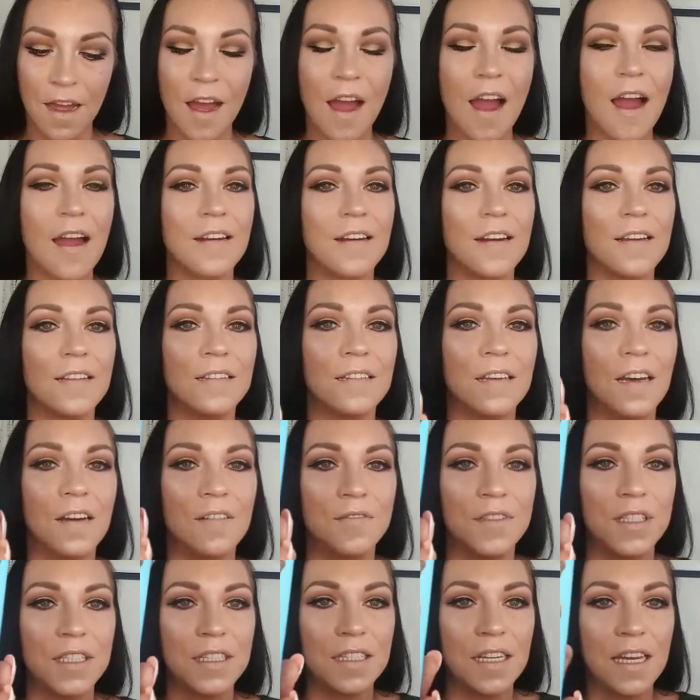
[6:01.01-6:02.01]
And I
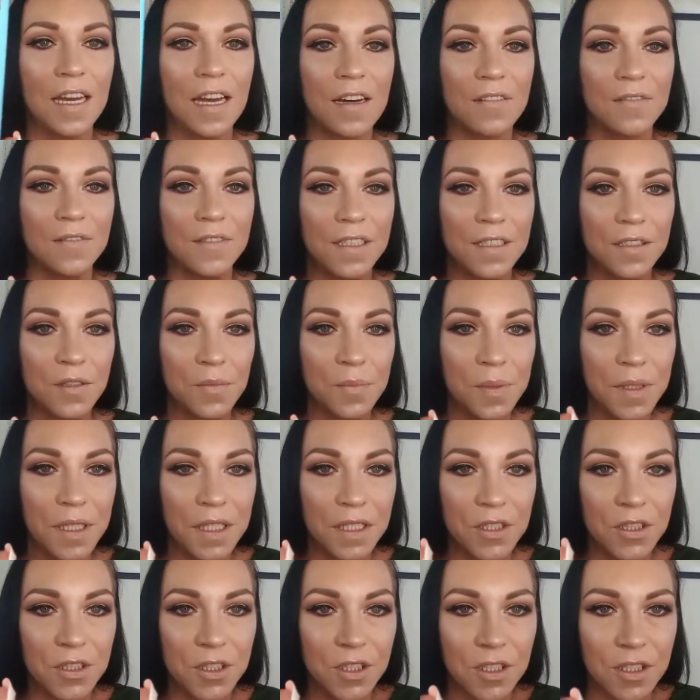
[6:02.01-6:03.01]
love that they have little
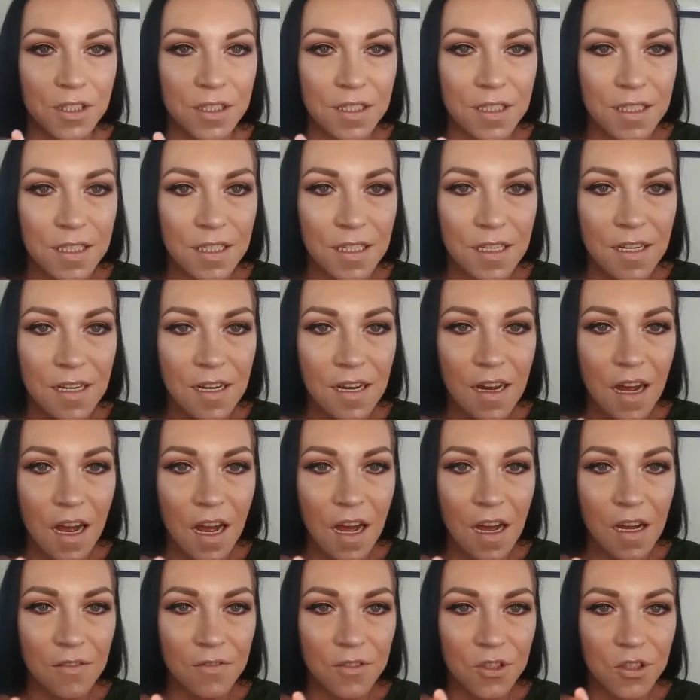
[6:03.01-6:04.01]
pictures
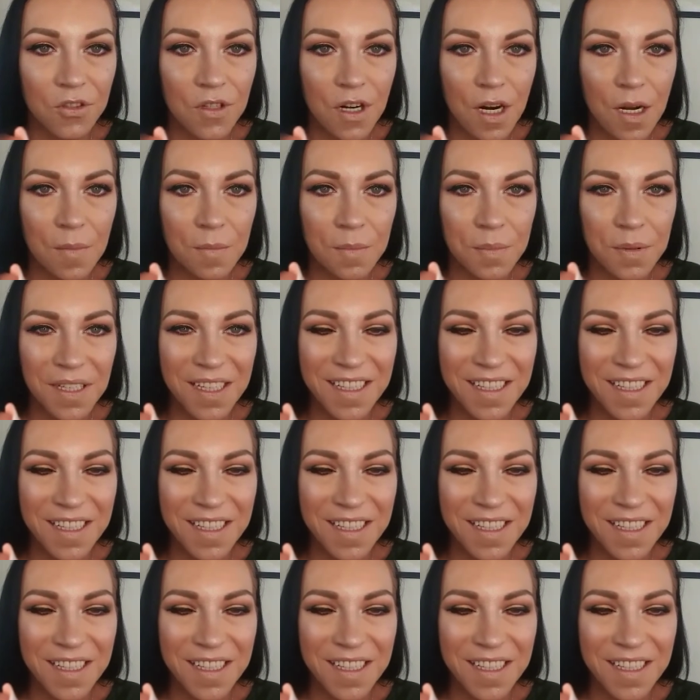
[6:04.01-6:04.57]
of Trump